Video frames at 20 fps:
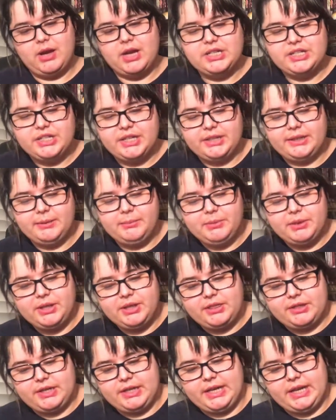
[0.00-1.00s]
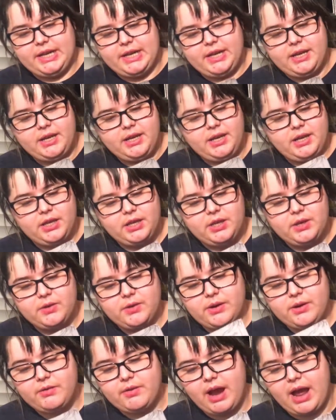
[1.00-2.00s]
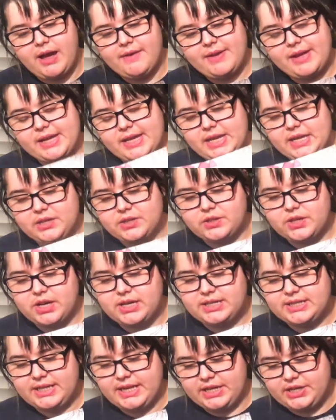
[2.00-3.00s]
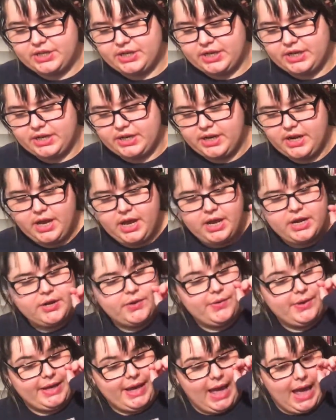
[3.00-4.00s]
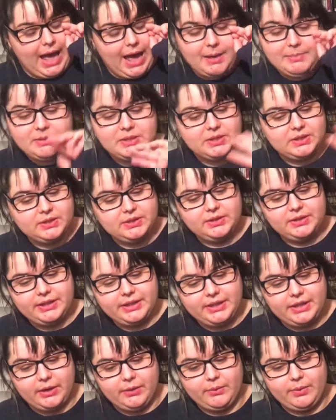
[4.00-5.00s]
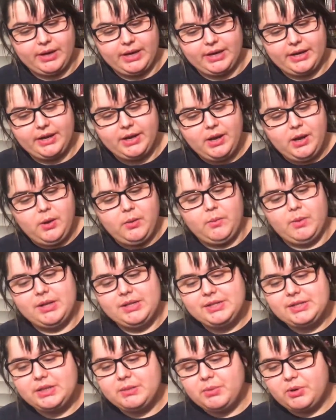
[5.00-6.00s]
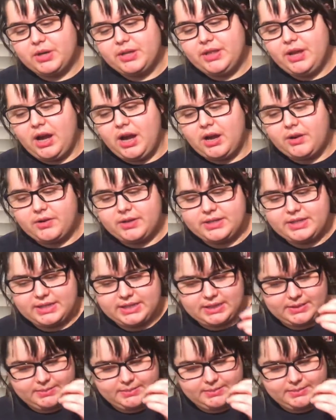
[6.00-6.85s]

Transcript: Question number 3. You arrive at King's Cross Station knowing absolutely no one. Once you board the Hogwarts